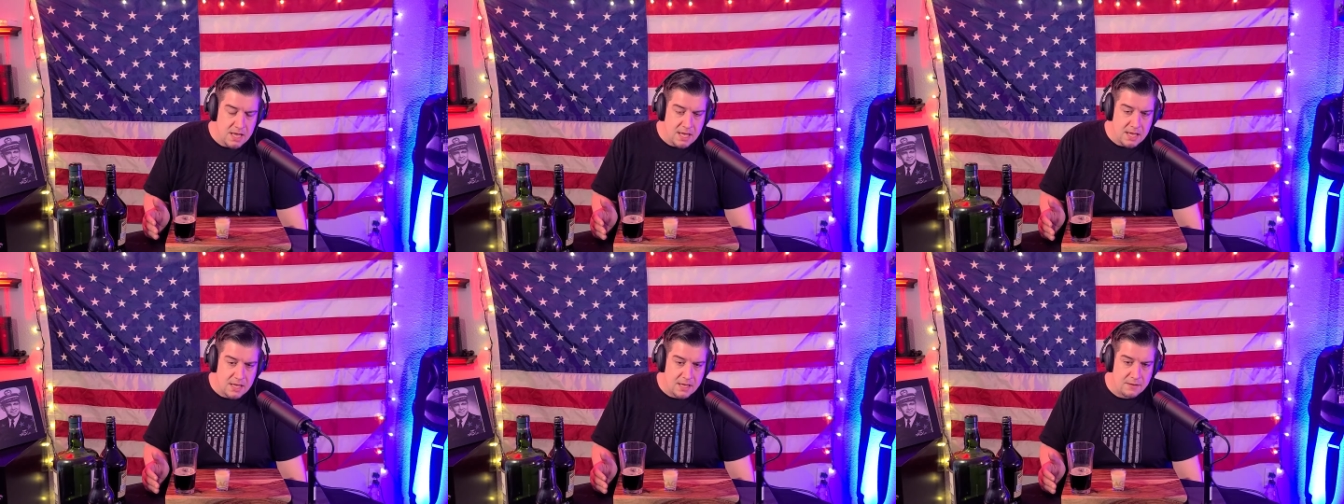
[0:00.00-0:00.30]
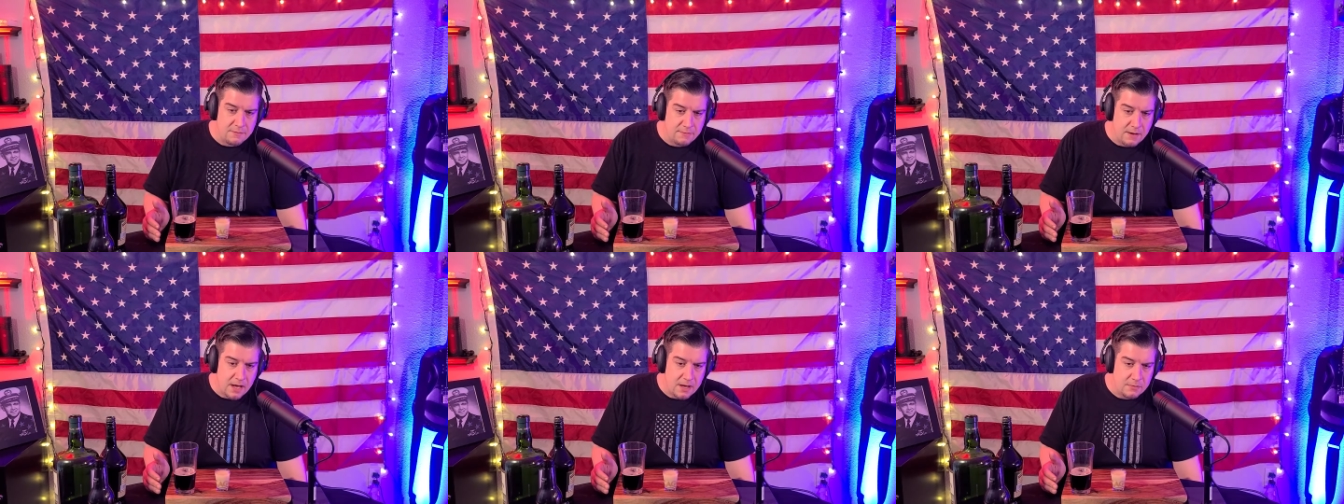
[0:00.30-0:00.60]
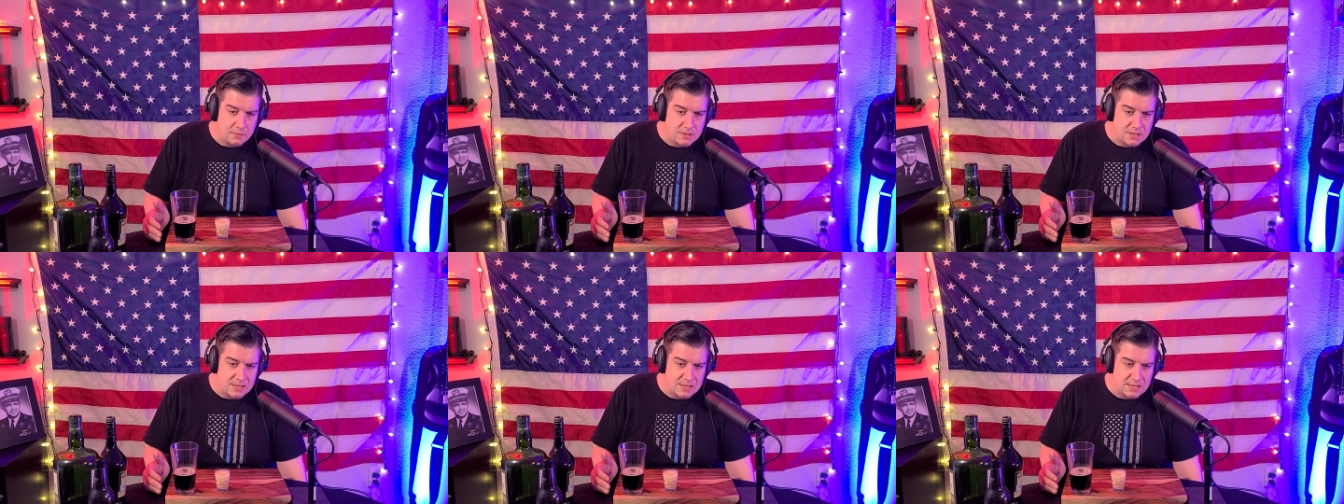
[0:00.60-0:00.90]
if I
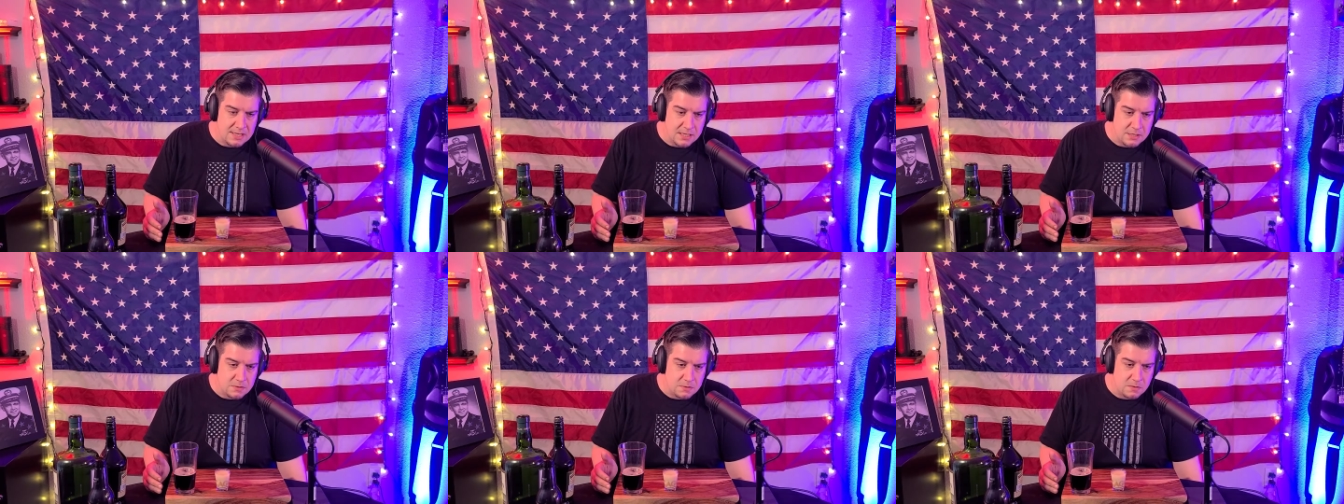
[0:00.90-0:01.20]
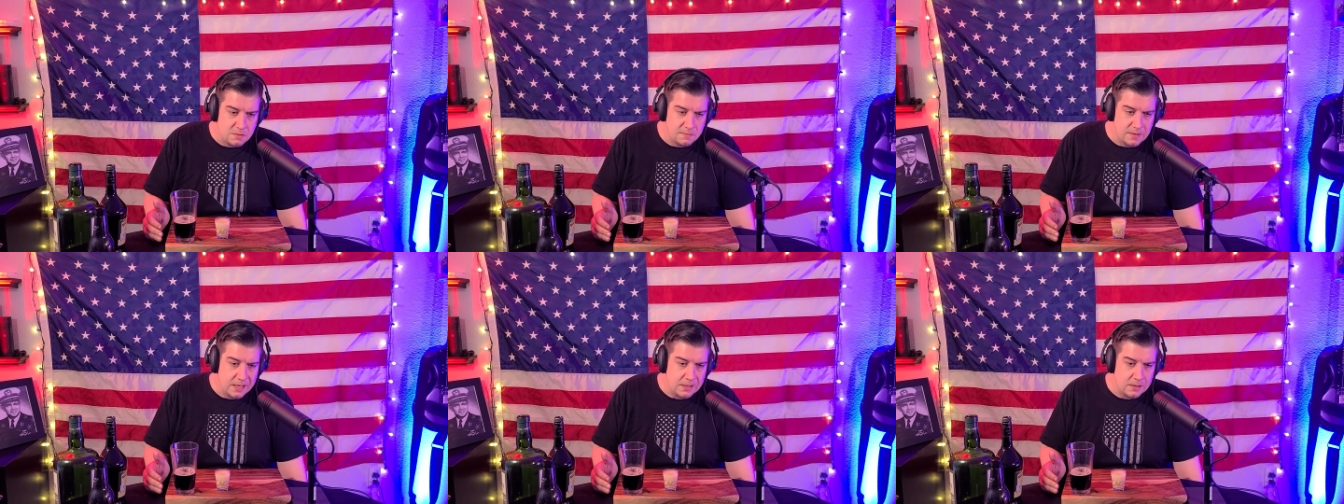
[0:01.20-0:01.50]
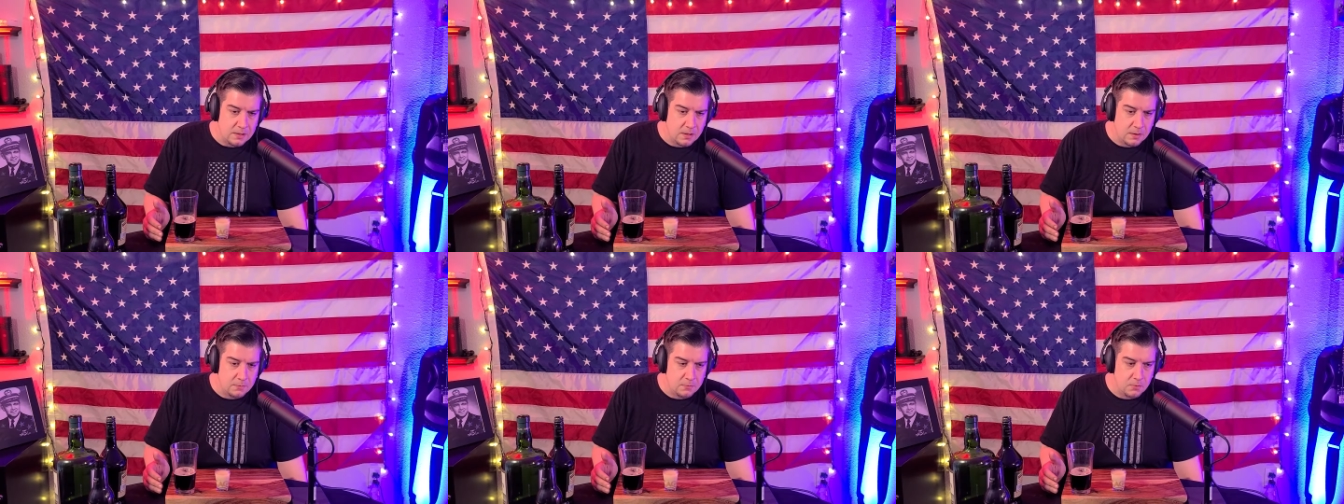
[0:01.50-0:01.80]
was in danger of
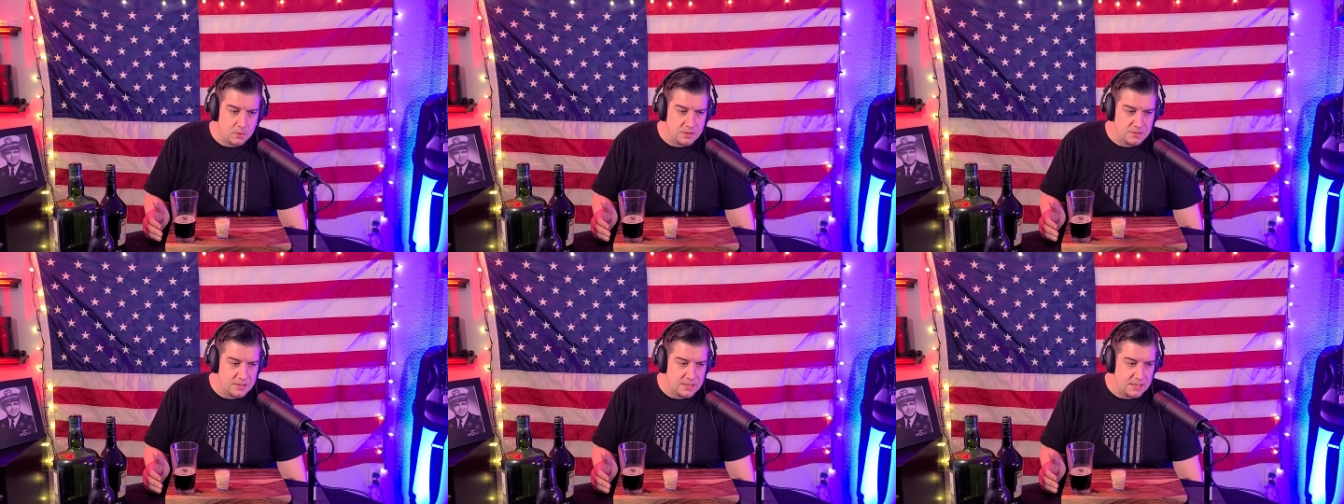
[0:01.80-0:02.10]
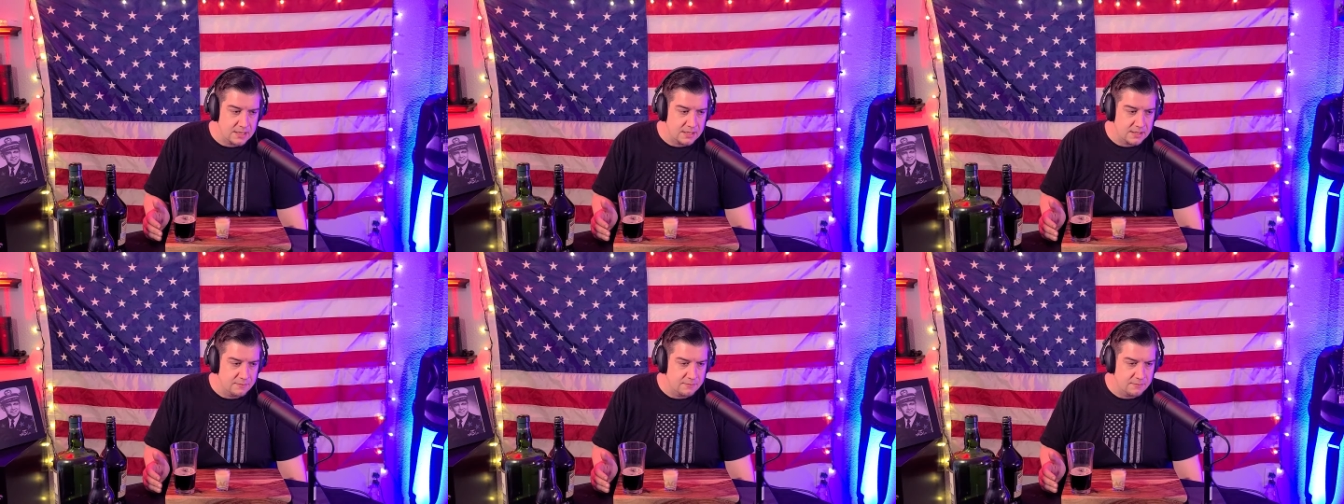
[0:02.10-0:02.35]
alcohol poisoning,